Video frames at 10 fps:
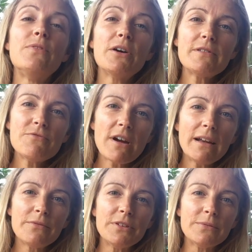very
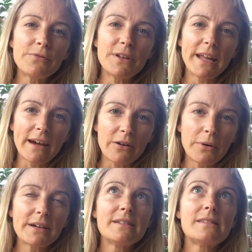relevant for now.
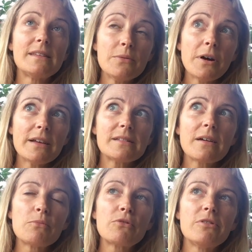I can see why it's
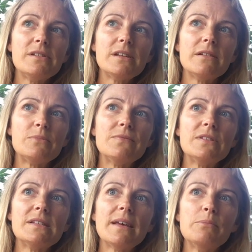come through in terms of
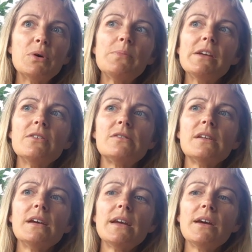December, because
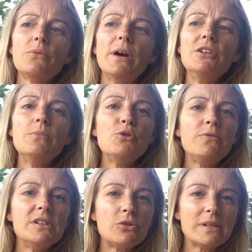when you
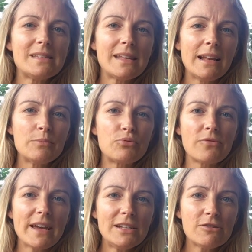move into a
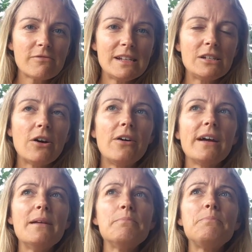celebratory
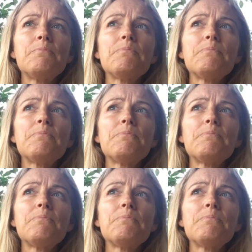time,